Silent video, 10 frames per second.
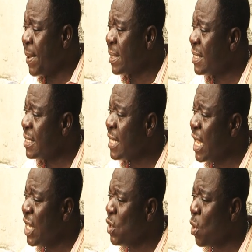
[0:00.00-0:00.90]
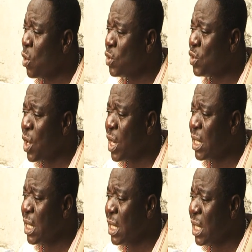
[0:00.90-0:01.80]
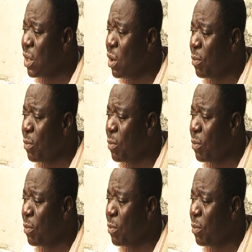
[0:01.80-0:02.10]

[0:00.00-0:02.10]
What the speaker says: I've been thinking don't join the league